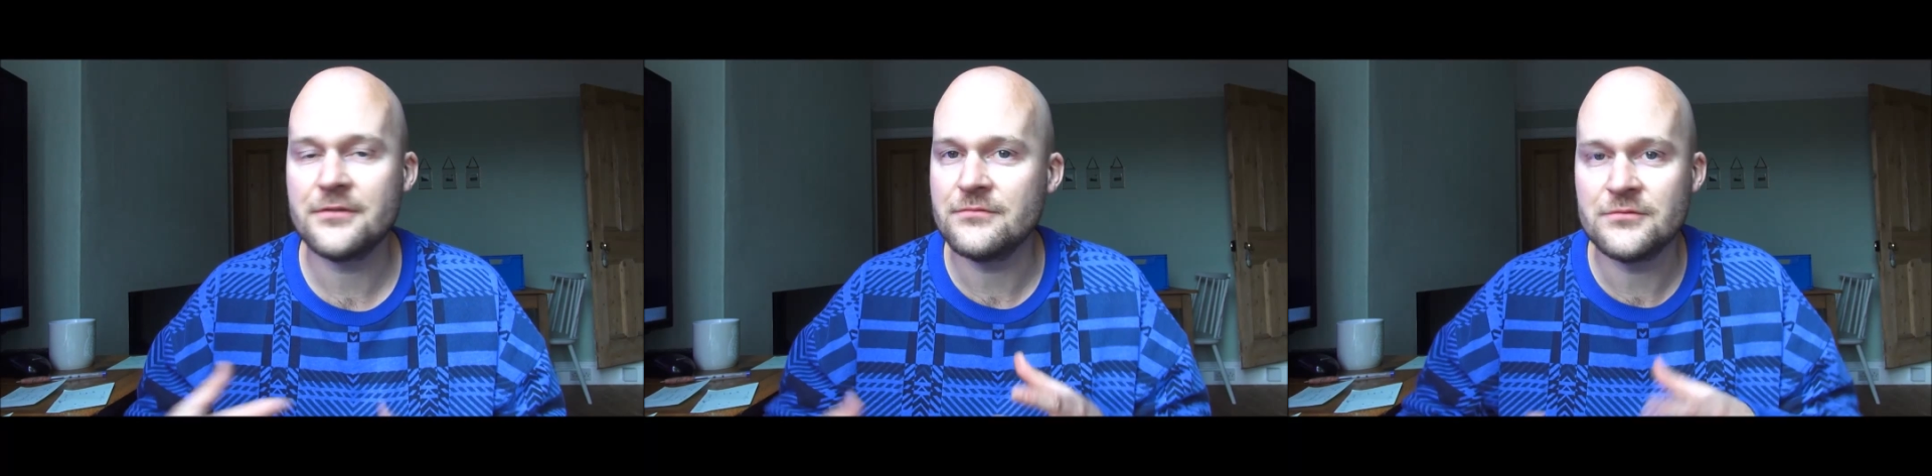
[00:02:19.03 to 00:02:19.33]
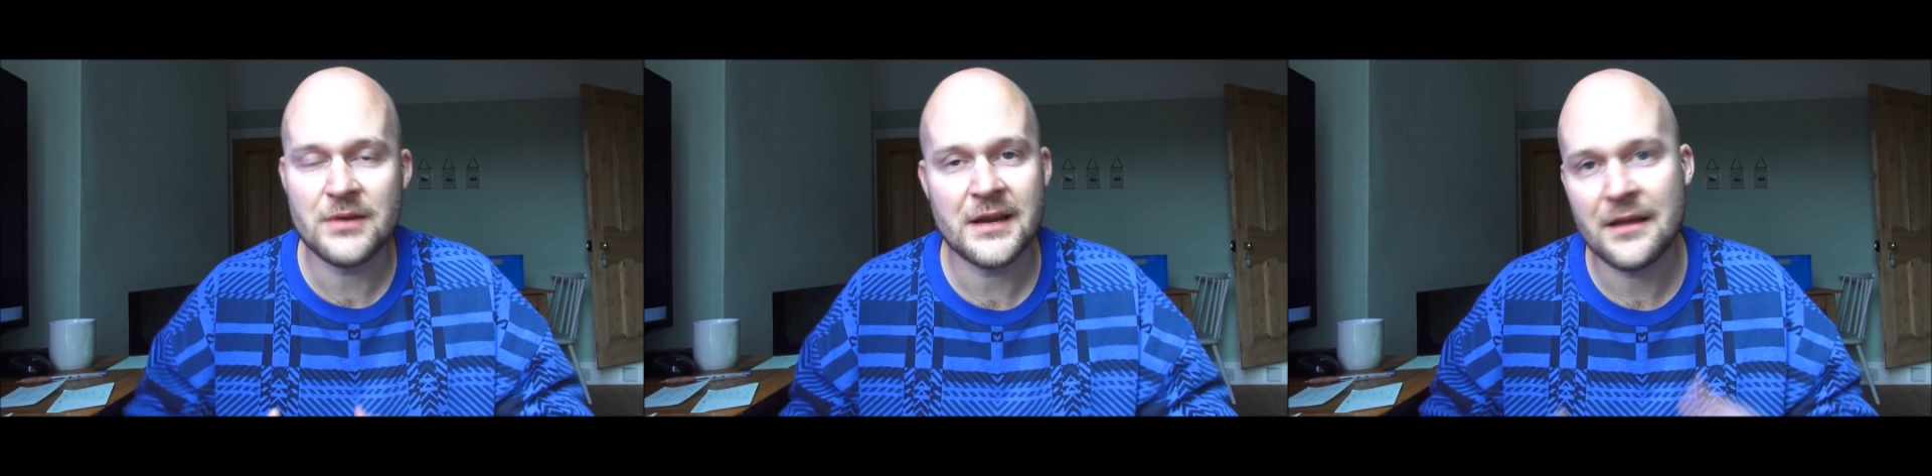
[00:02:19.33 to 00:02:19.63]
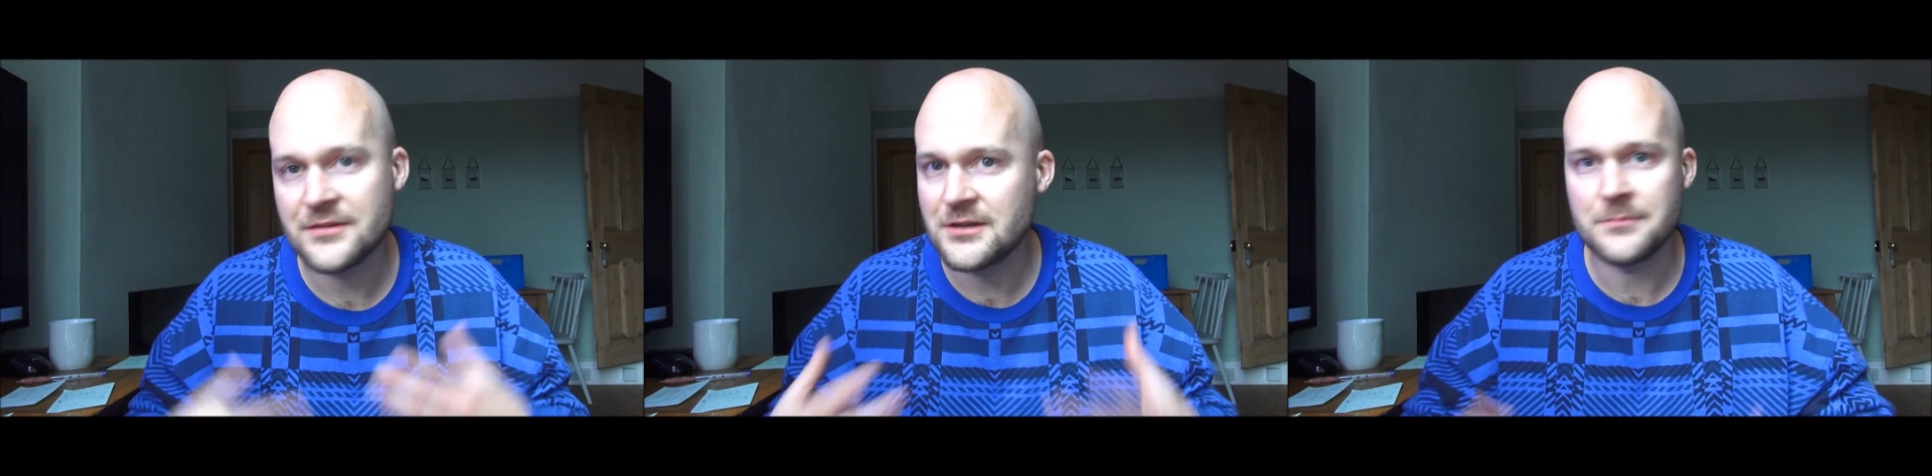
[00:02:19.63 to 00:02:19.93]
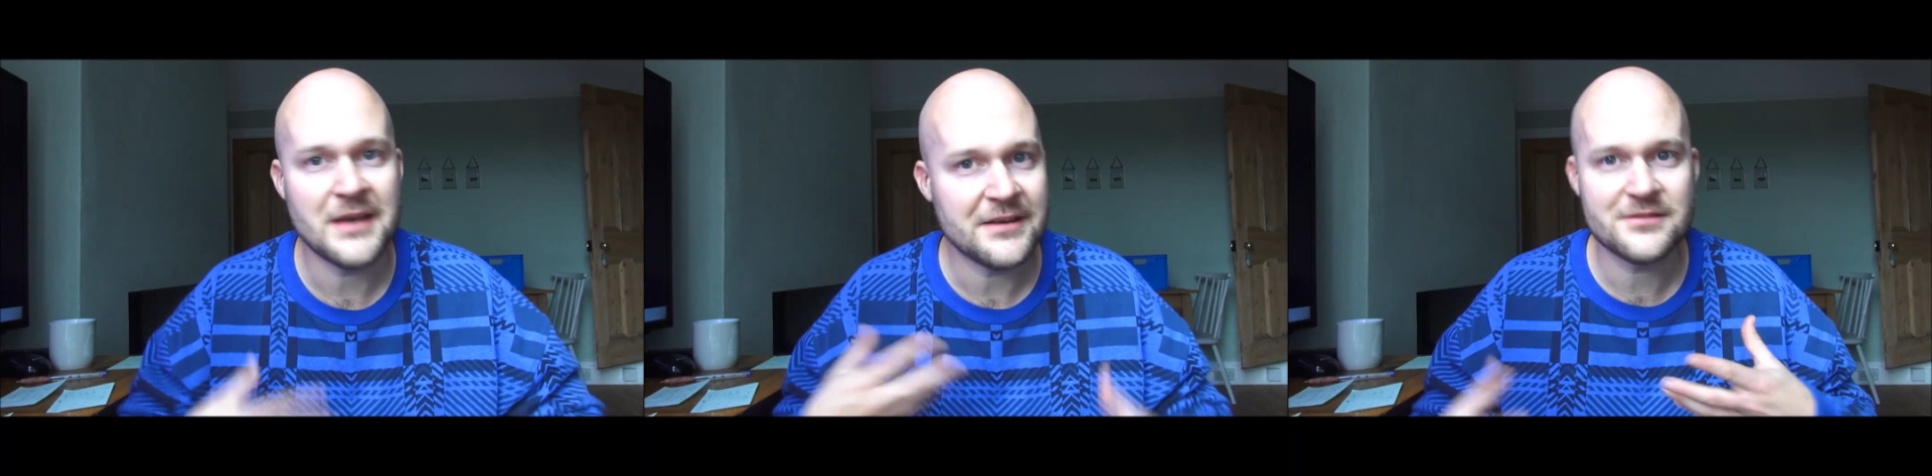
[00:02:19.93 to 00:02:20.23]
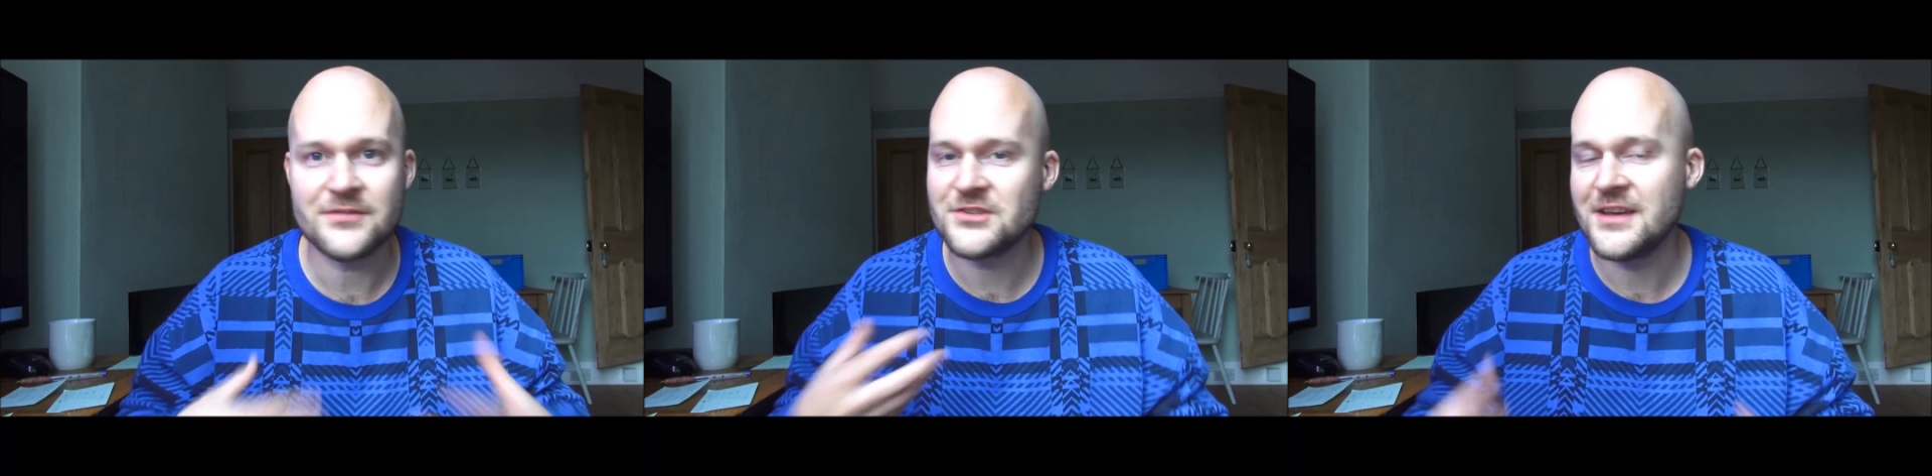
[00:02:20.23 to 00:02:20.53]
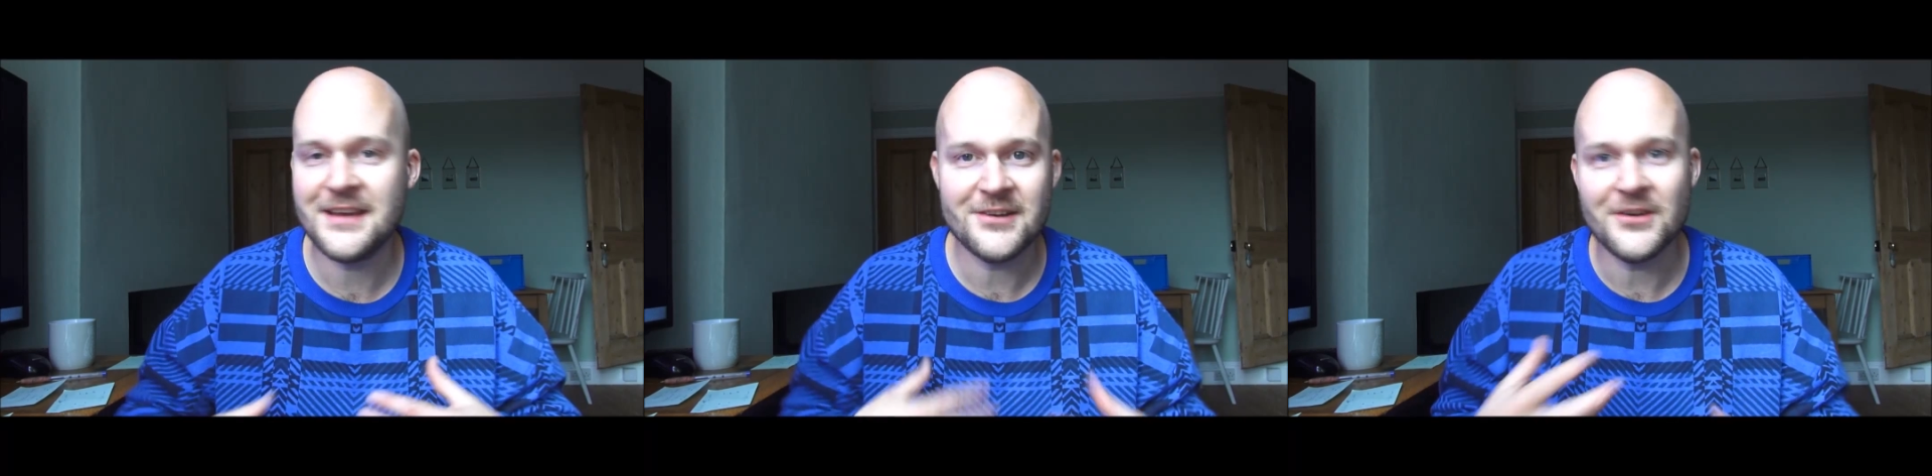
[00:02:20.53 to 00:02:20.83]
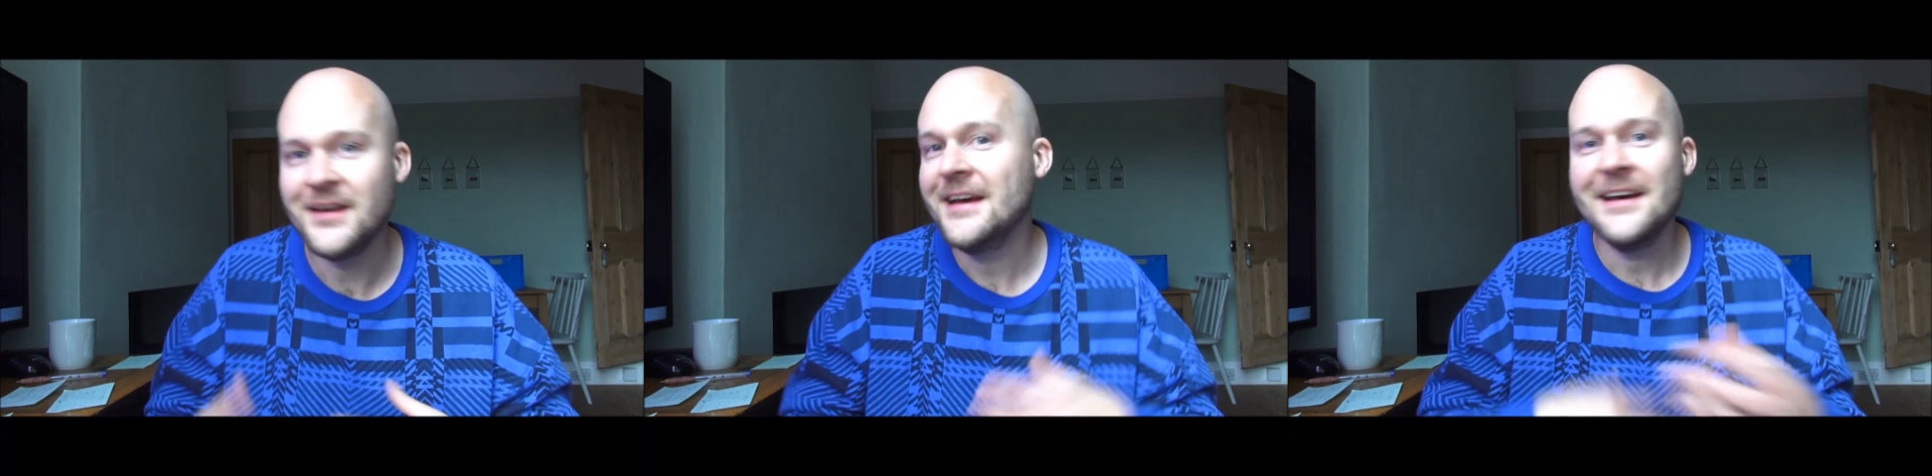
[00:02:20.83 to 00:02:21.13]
and bringing out the subtext of the scene, and